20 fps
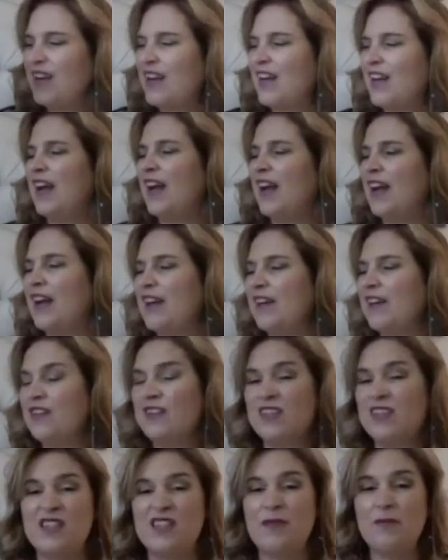And
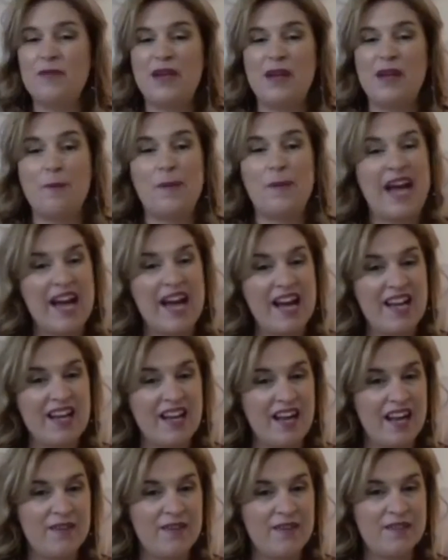this can be a bag.
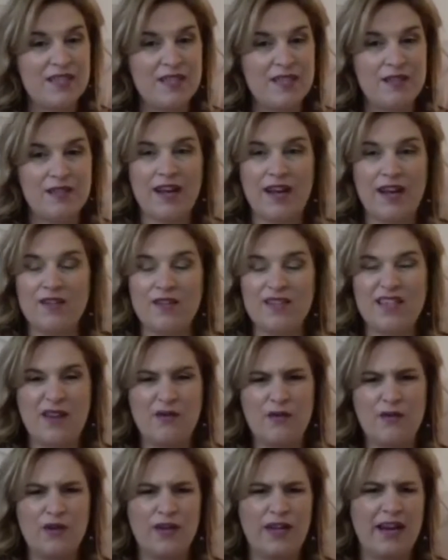I've seen gals
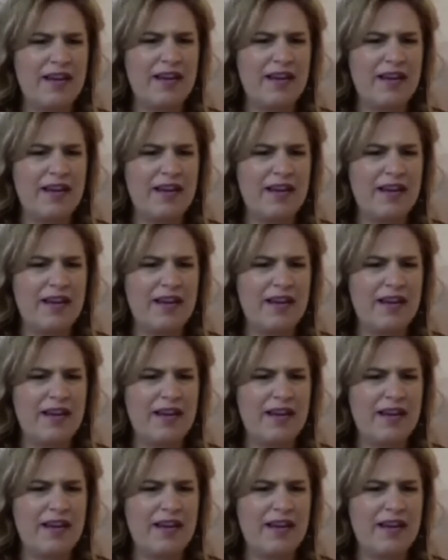have really, I